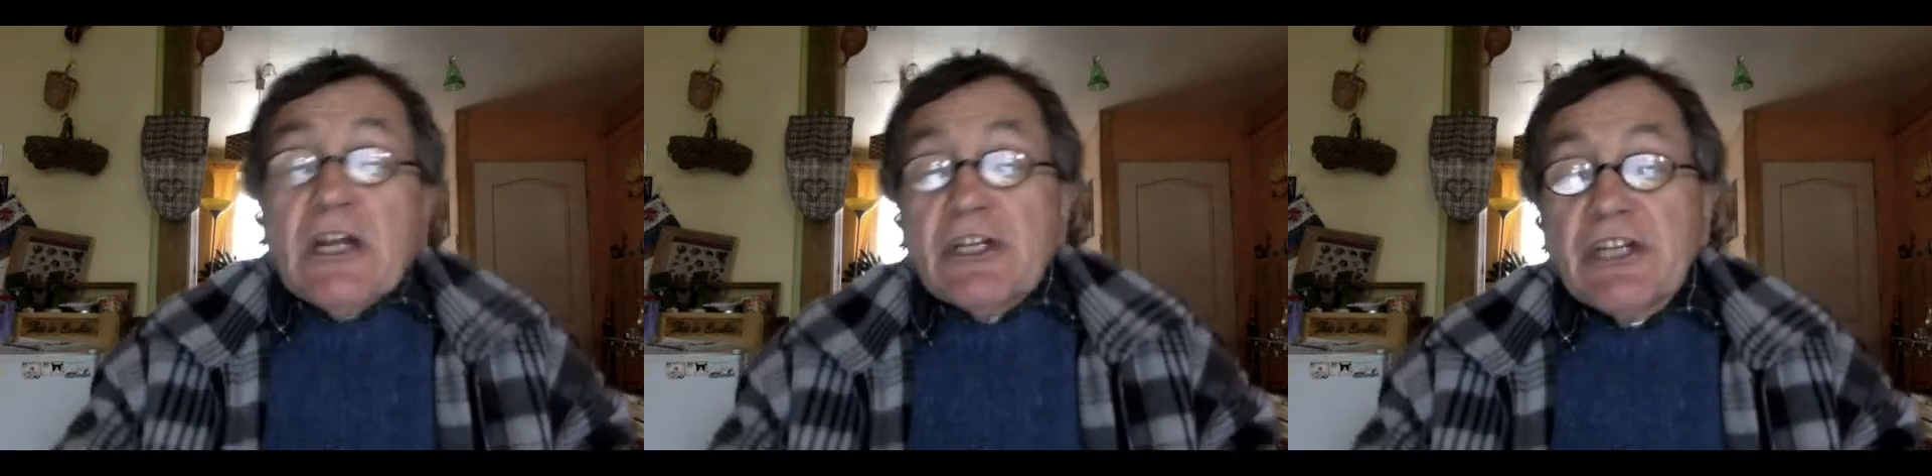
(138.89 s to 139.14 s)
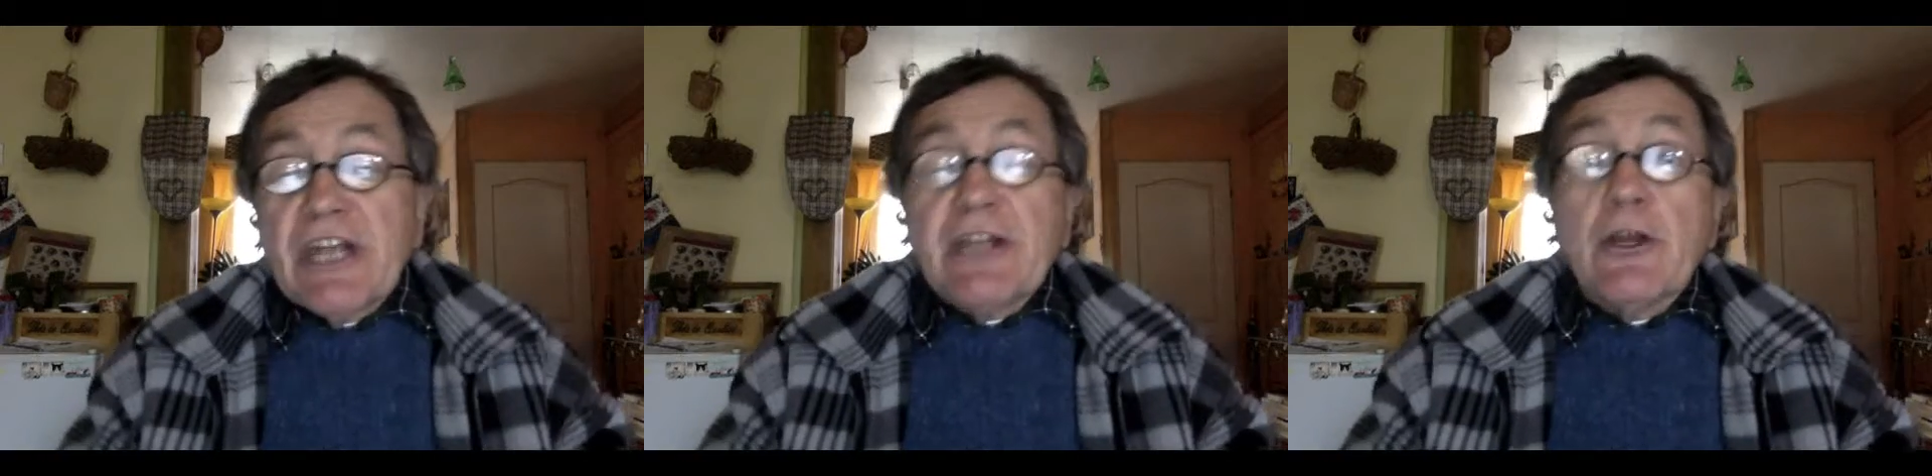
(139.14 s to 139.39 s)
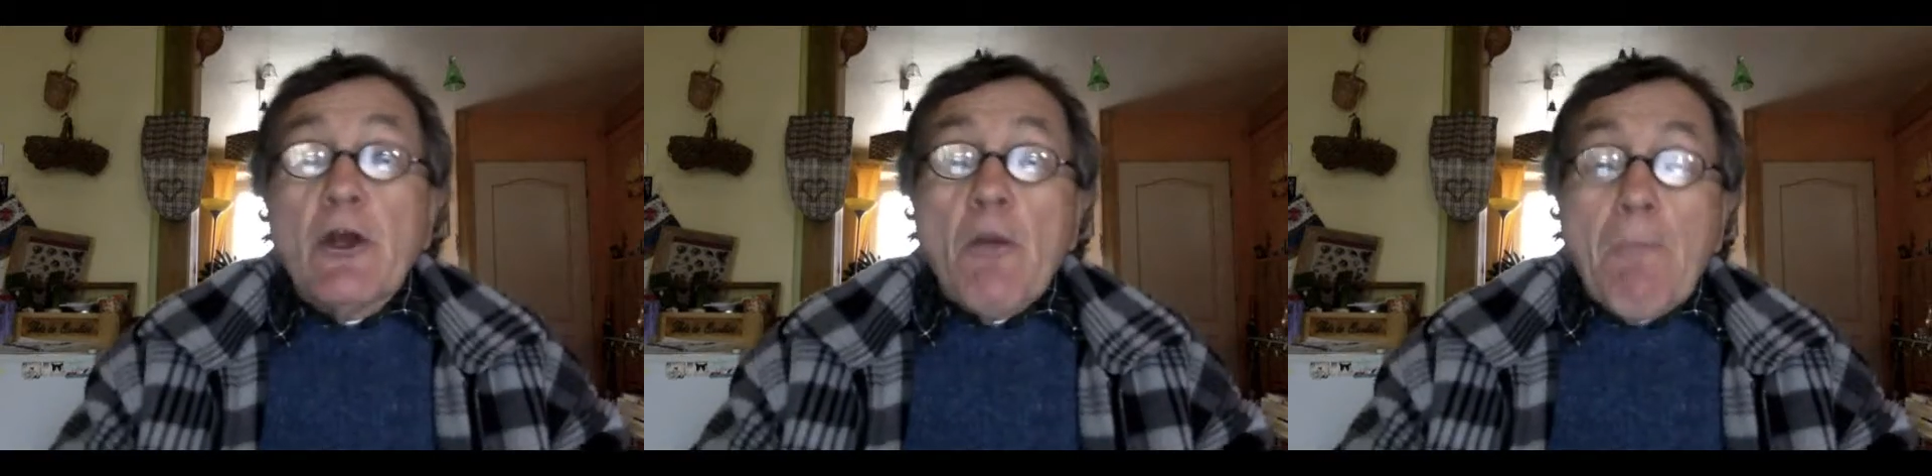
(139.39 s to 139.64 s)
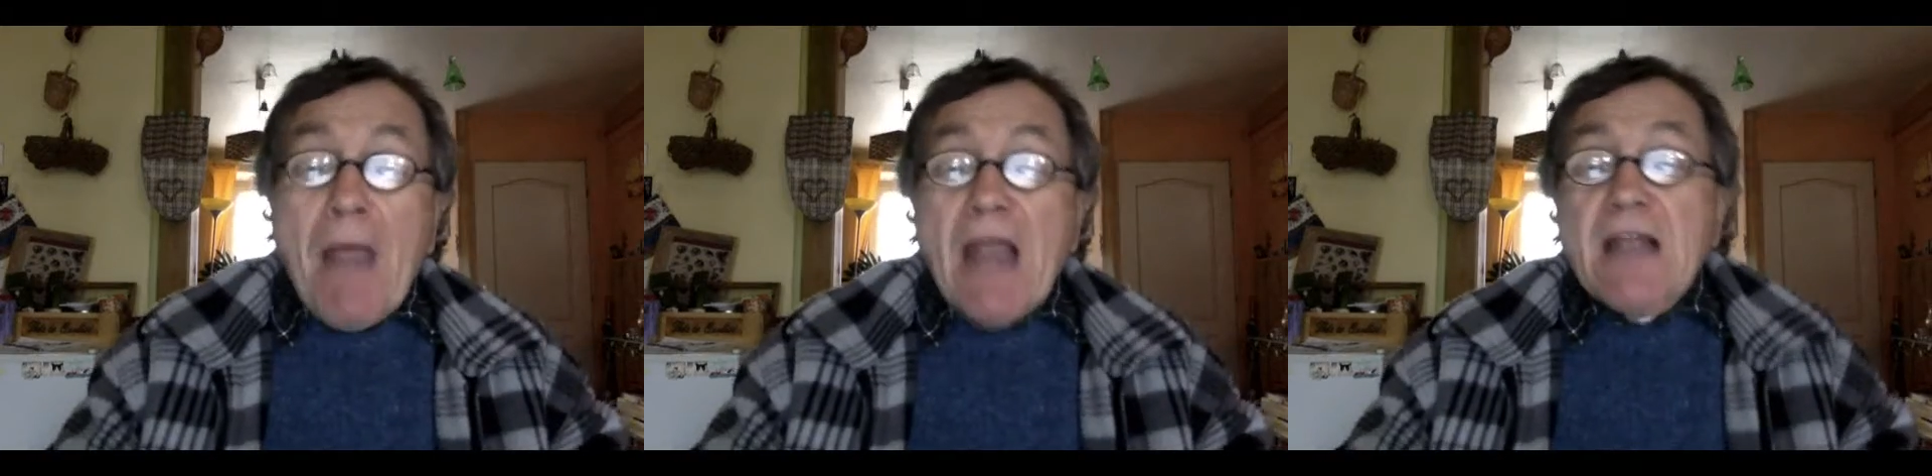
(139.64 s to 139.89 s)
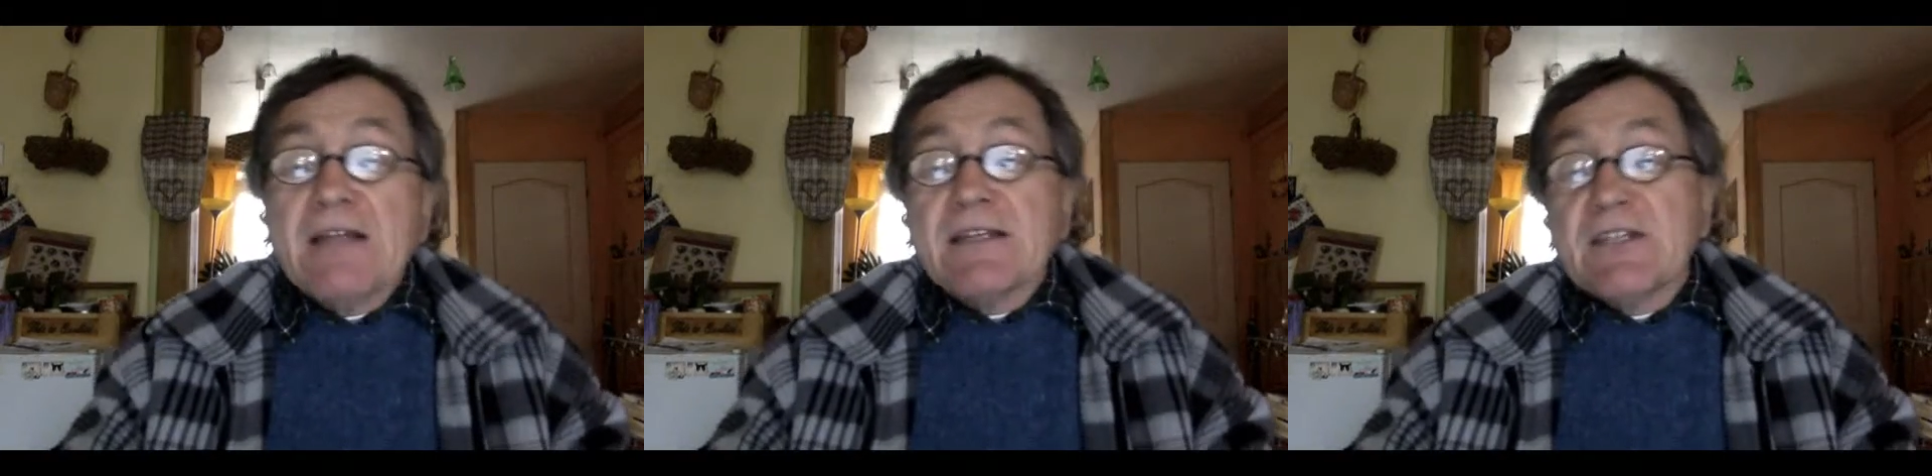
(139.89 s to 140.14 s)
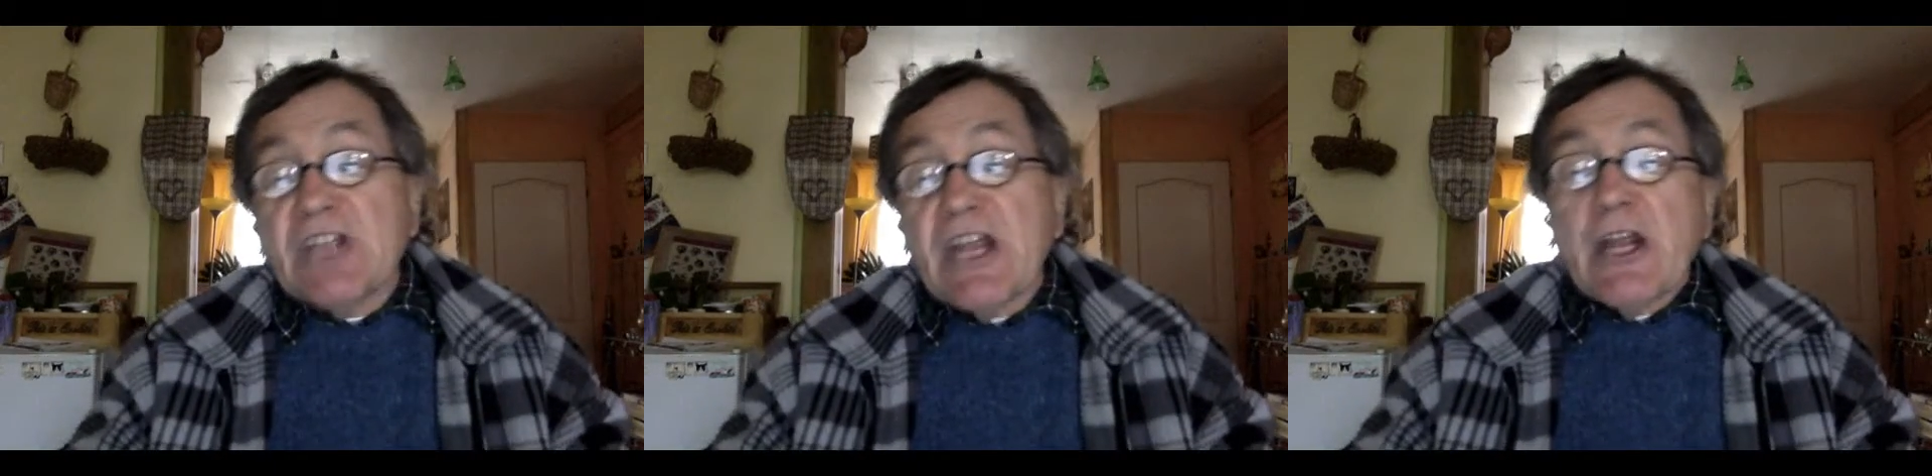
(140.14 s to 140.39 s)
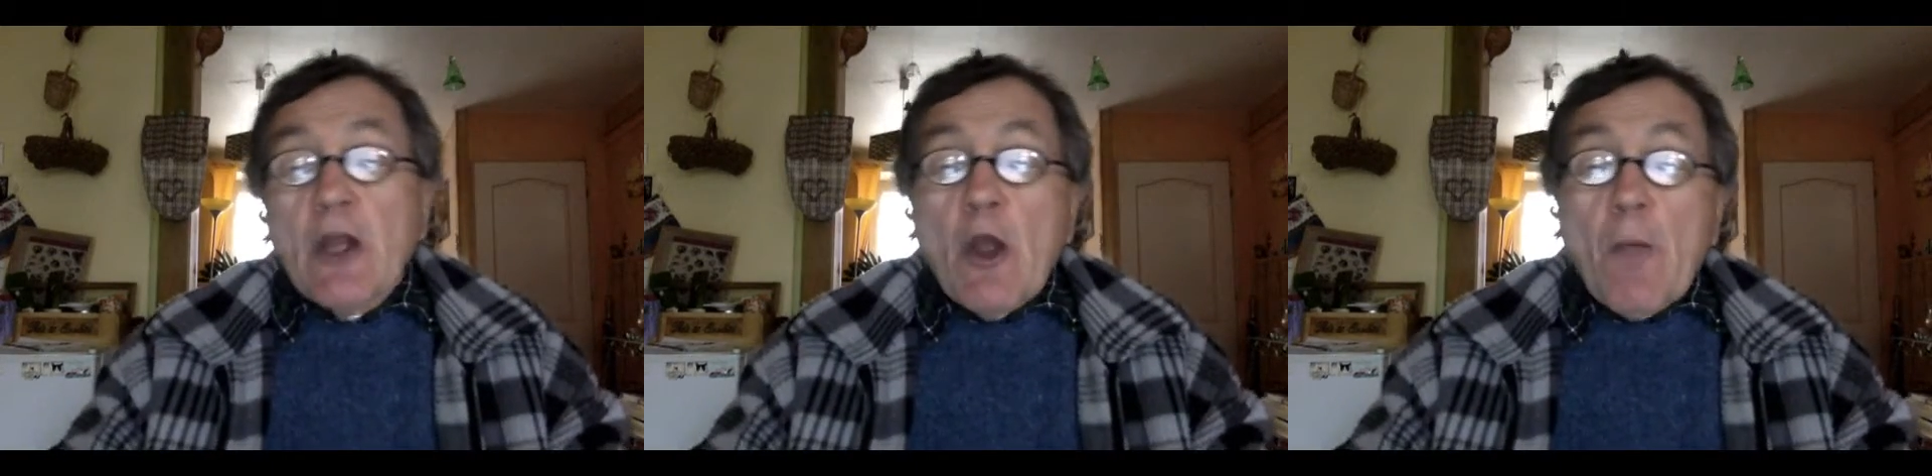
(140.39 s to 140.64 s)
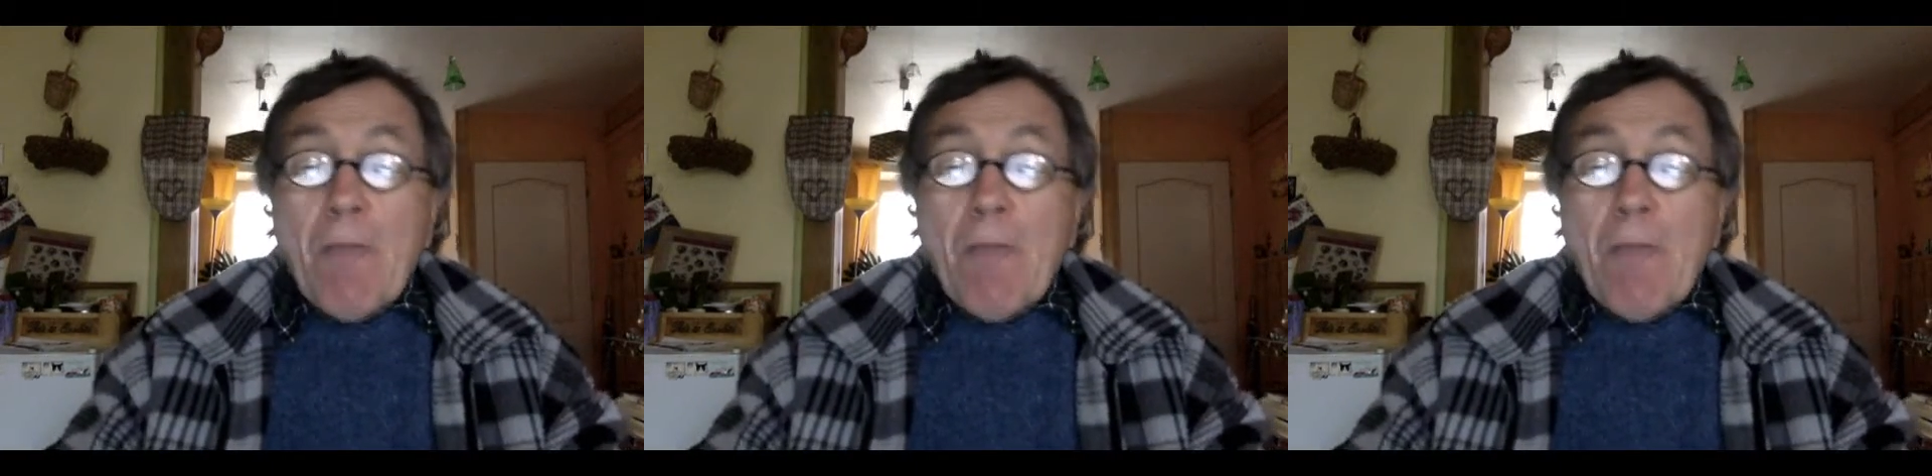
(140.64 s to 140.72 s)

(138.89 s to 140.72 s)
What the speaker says: Jingle bells, jingle